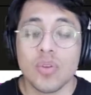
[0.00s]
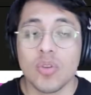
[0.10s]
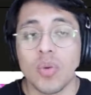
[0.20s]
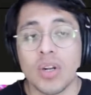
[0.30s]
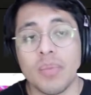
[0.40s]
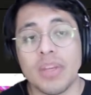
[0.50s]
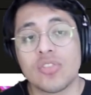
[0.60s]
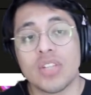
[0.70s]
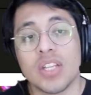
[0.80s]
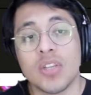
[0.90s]
You want to make
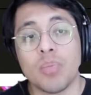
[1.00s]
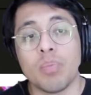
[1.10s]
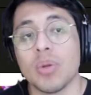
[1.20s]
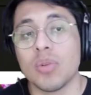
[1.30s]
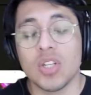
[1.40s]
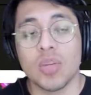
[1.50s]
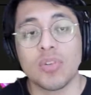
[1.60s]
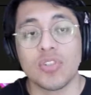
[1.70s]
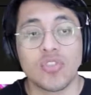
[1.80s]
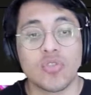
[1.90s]
sure that you're building up her
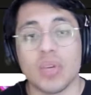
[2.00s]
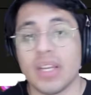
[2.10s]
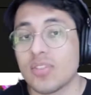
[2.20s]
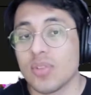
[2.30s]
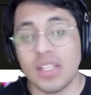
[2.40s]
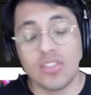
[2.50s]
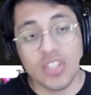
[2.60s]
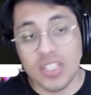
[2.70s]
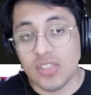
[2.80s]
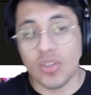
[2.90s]
strength so then she
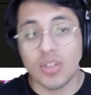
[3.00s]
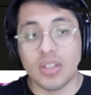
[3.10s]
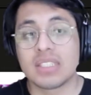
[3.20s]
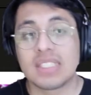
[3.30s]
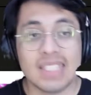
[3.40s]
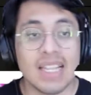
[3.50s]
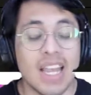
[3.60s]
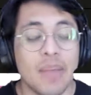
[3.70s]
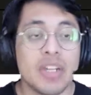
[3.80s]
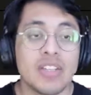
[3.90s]
can start
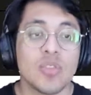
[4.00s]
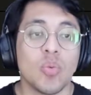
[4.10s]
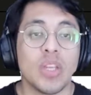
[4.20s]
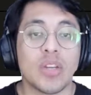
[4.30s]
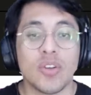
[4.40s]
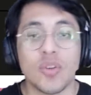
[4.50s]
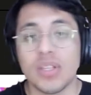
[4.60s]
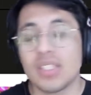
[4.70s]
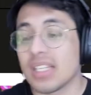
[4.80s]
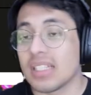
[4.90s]
slamming into weaker
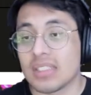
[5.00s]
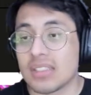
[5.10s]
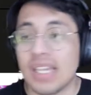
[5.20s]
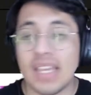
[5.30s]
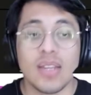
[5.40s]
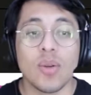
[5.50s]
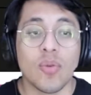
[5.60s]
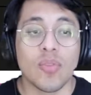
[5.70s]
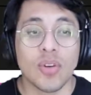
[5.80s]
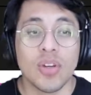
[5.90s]
units and taking
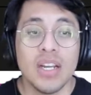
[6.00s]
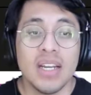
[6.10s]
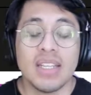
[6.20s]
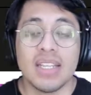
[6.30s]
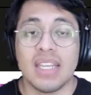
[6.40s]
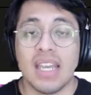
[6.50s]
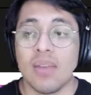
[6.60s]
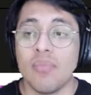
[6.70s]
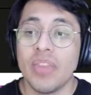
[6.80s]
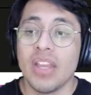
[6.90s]
over the game.